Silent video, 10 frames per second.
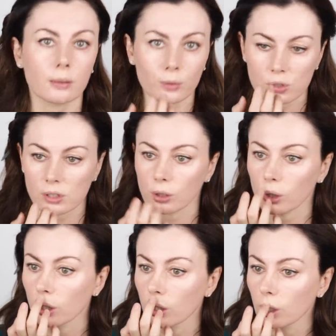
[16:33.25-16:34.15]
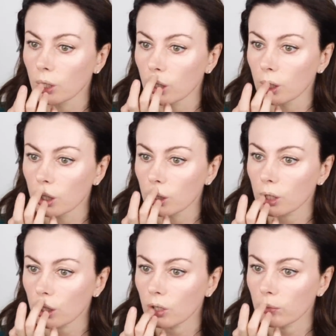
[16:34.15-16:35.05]
We'll do
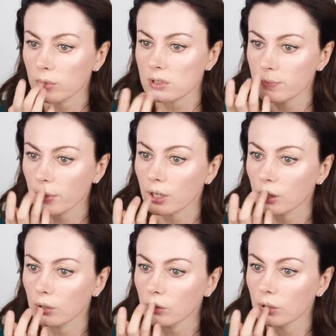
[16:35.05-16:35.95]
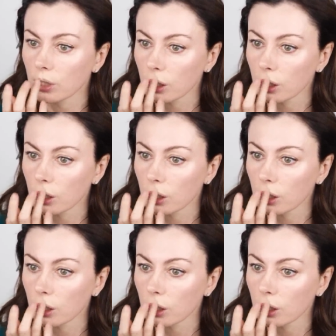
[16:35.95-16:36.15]
Cupid's bow